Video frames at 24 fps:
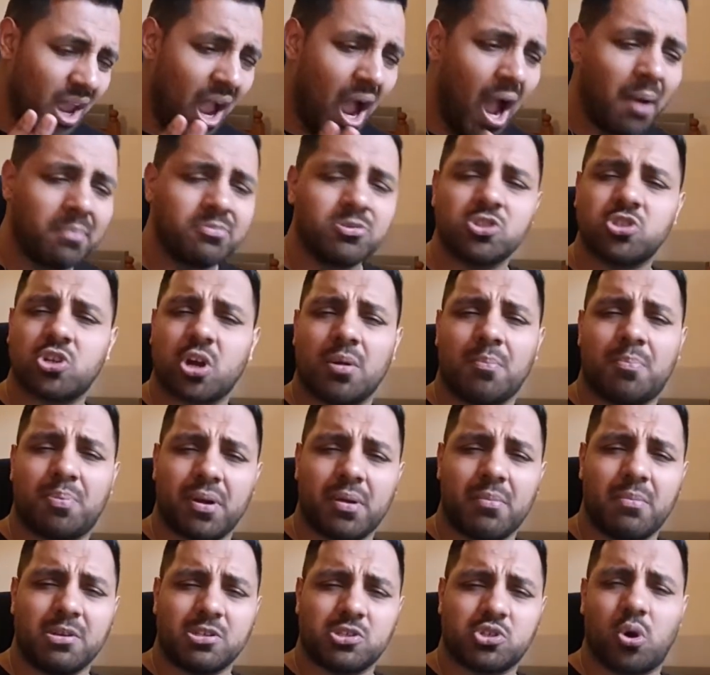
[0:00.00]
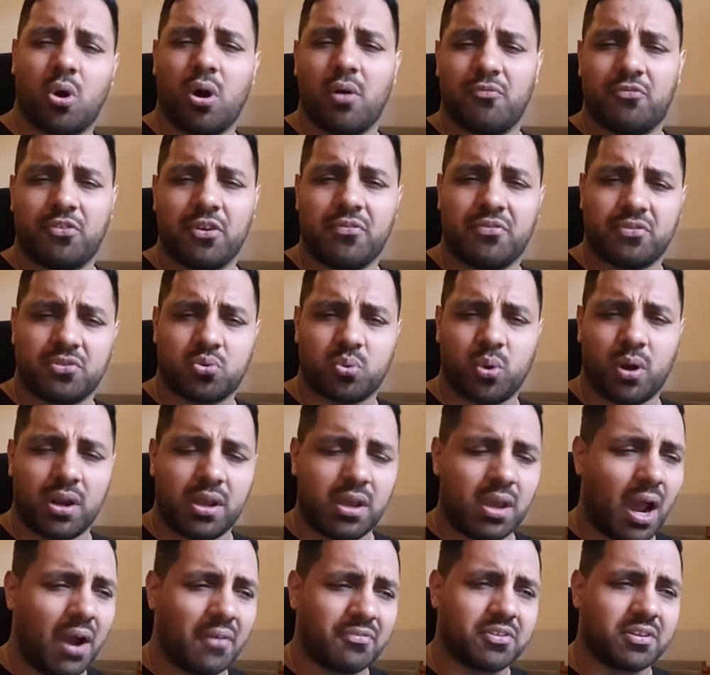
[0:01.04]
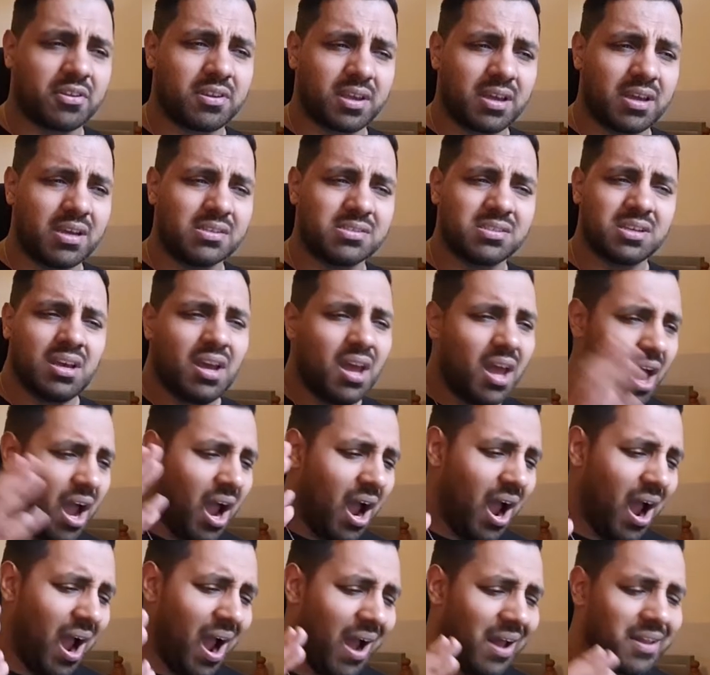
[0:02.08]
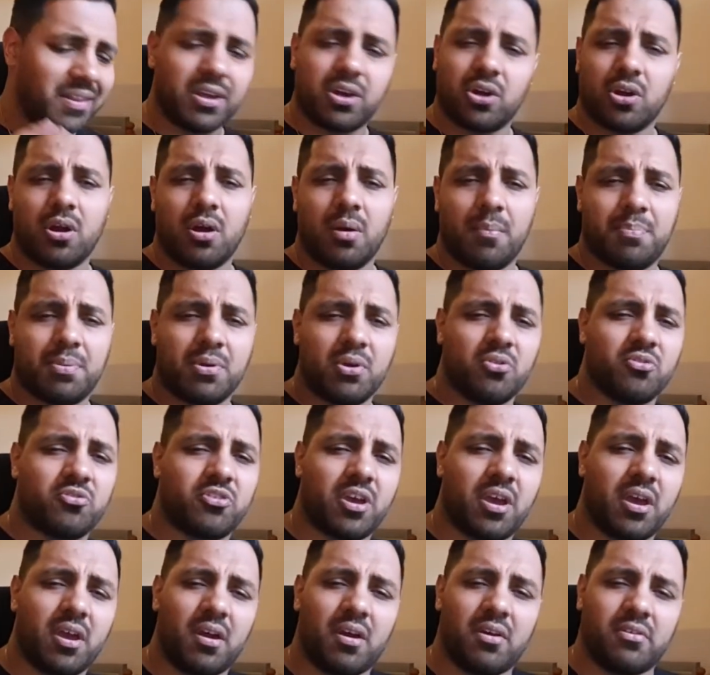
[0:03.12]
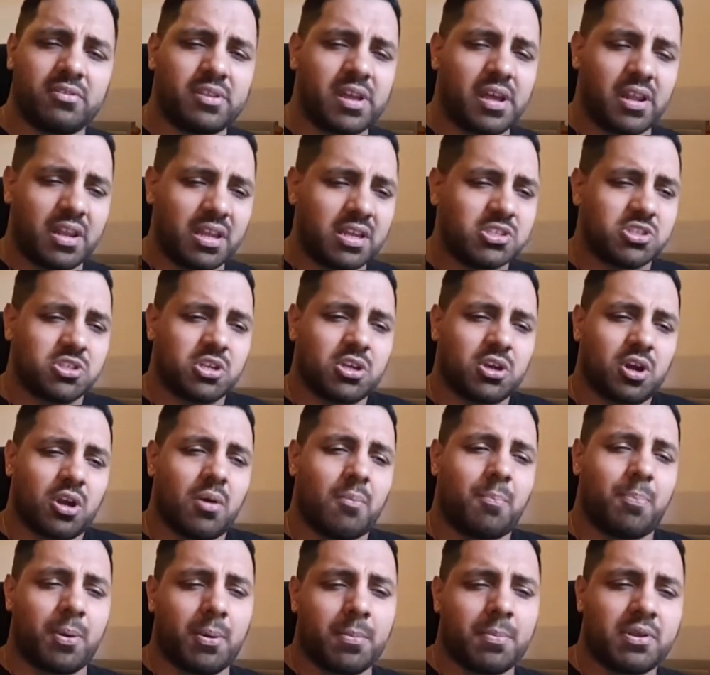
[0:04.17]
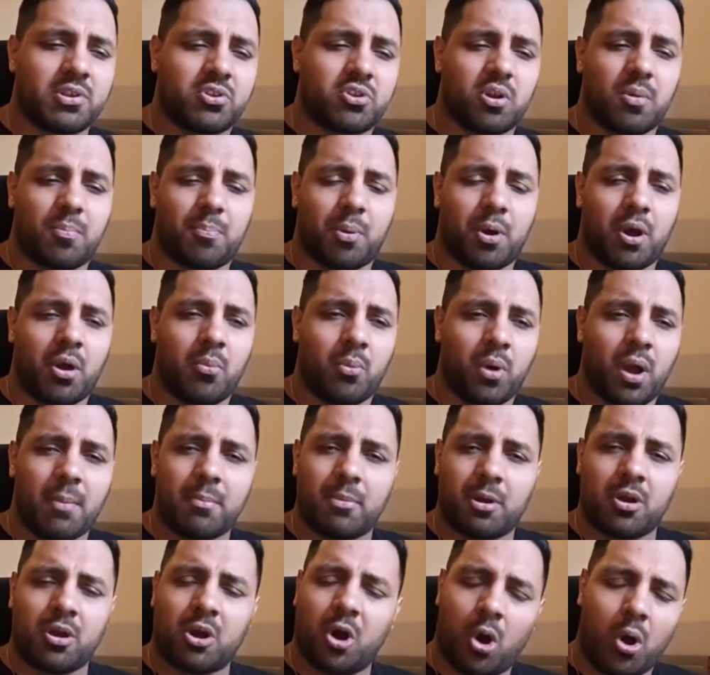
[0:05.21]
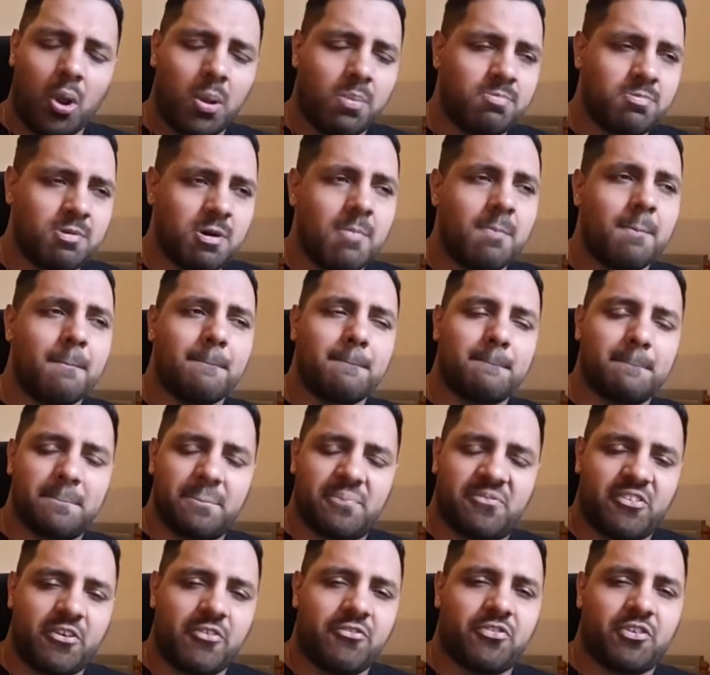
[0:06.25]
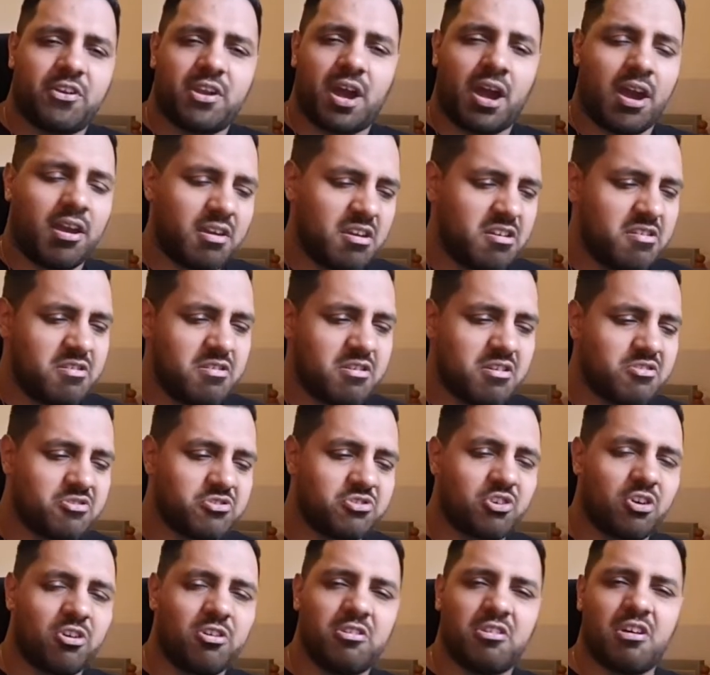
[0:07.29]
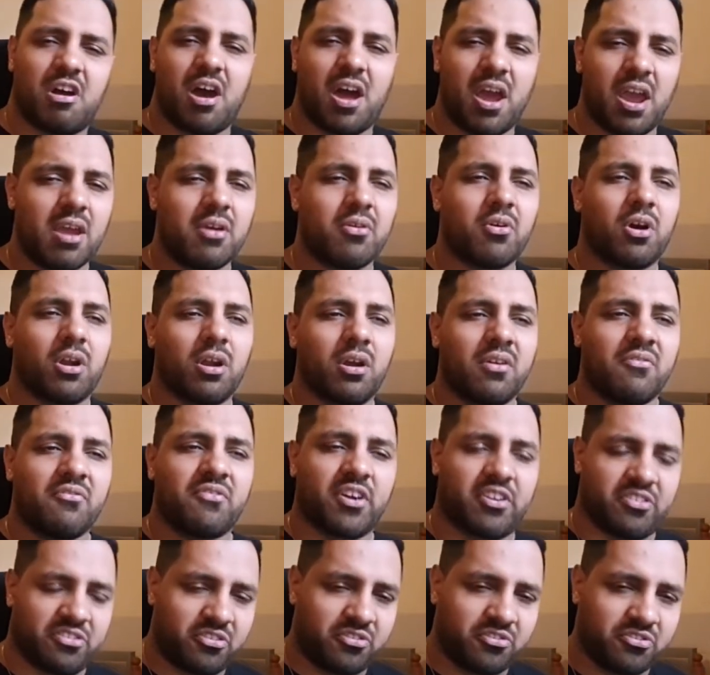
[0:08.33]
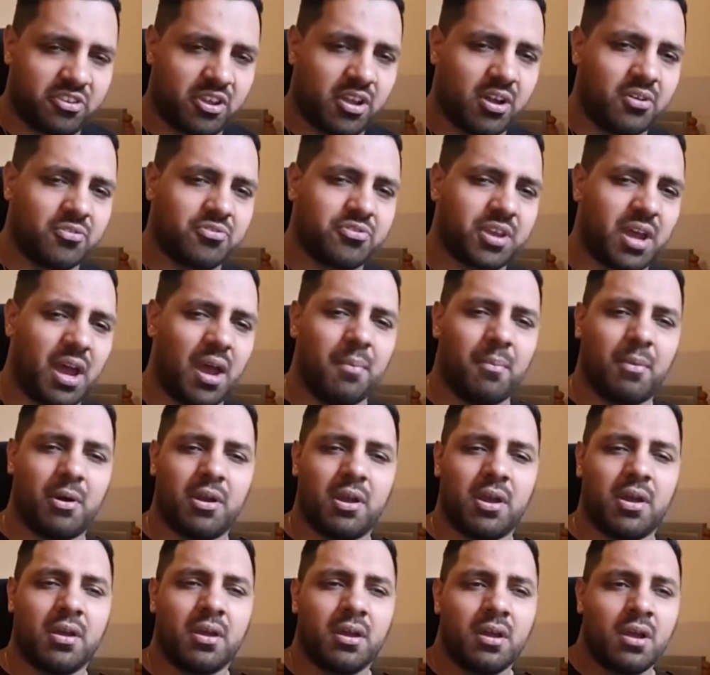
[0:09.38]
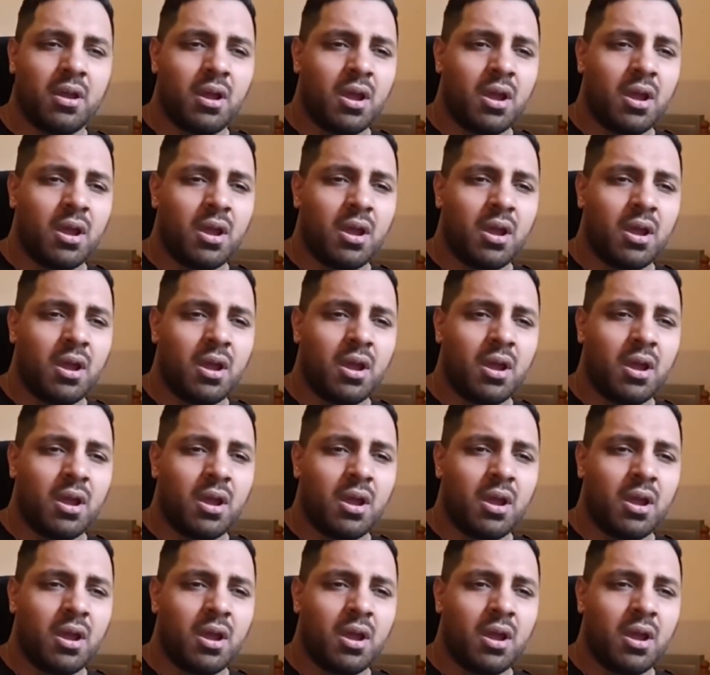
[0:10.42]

I'm just gonna pretty much go on FIFA 20 after this, and they're gonna abuse it. They're literally gonna put me to the point where I'm gonna go, nope, FIFA 19 done. Ain't gonna invest a single time on it.